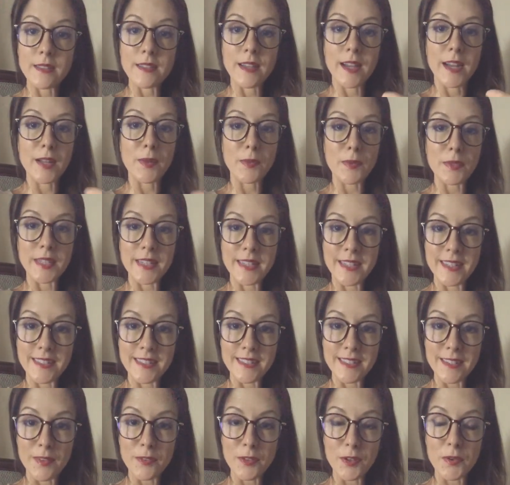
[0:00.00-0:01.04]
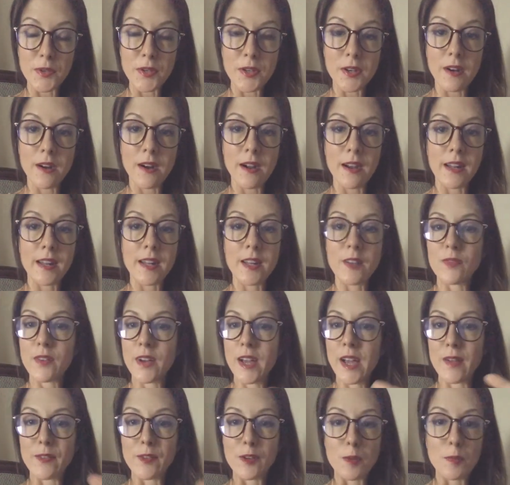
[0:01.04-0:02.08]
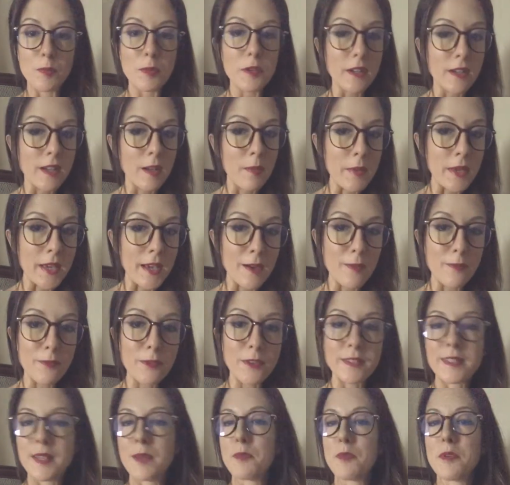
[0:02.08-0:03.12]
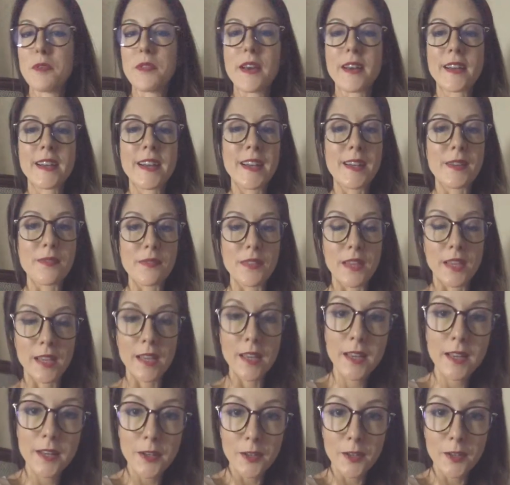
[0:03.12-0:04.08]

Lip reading: anxiety-related stuff going on, and if I have a new book coming out, for example, that kind of thing,